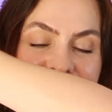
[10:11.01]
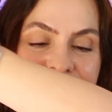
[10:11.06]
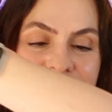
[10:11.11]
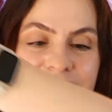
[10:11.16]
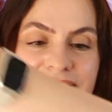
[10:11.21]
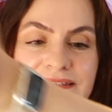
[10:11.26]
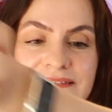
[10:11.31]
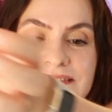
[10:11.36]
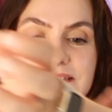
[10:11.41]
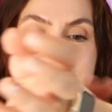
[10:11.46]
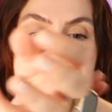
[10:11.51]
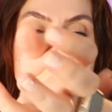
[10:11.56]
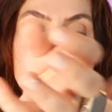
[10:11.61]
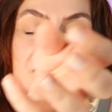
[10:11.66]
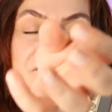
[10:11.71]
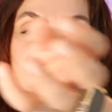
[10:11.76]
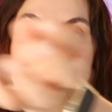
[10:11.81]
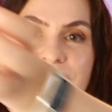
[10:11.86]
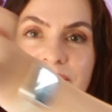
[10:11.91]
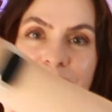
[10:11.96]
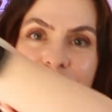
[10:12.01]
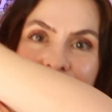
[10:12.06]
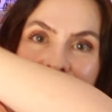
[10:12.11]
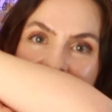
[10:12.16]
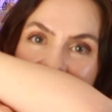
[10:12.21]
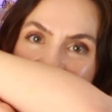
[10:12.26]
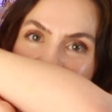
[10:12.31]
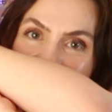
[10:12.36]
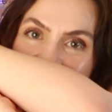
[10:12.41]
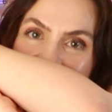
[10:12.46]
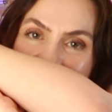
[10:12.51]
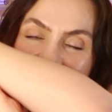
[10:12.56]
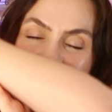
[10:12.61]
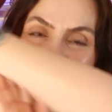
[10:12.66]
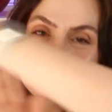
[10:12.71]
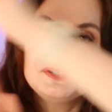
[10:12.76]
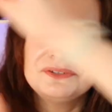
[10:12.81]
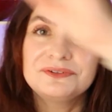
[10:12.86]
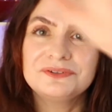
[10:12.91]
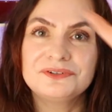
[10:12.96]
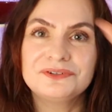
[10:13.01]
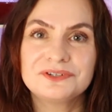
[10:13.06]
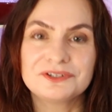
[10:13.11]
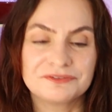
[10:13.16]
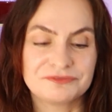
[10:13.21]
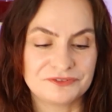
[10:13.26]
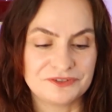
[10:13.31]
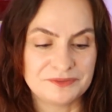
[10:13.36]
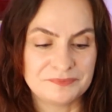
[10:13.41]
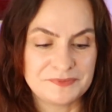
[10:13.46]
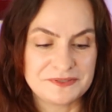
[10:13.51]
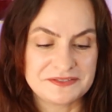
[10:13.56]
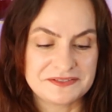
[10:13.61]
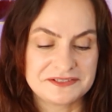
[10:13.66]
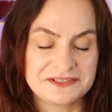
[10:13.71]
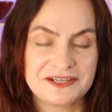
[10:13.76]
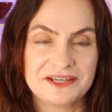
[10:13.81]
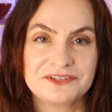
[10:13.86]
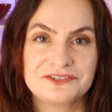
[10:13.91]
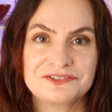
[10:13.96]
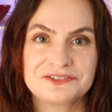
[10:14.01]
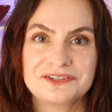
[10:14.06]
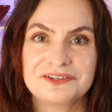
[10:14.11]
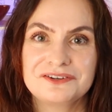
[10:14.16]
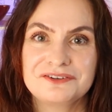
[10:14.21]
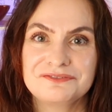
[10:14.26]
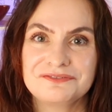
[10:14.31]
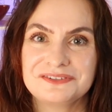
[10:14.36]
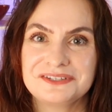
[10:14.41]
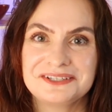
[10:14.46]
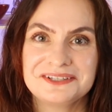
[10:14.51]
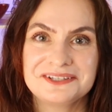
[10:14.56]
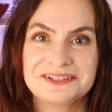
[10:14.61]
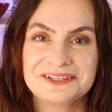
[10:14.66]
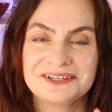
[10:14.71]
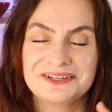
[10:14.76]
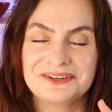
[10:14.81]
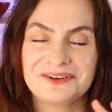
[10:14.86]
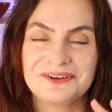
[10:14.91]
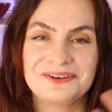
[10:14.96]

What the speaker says: It is such a beautiful pistachio, vanilla,